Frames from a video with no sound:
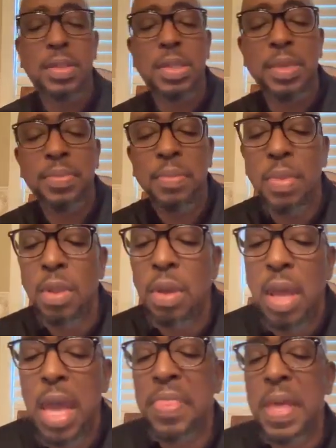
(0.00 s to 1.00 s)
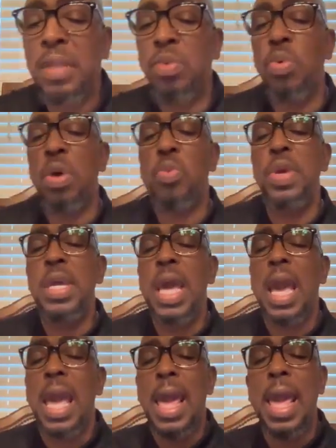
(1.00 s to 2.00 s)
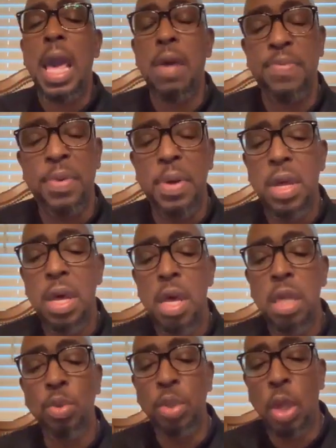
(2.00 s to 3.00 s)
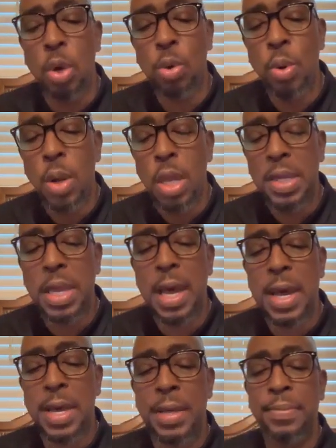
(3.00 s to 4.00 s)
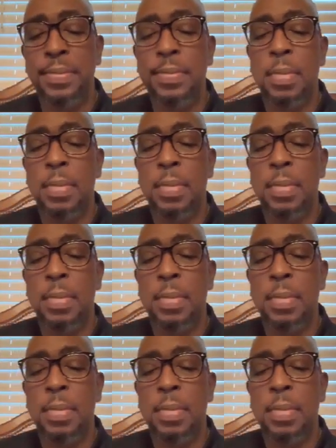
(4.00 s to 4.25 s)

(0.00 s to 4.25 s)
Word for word: See, and that's where we have to know God.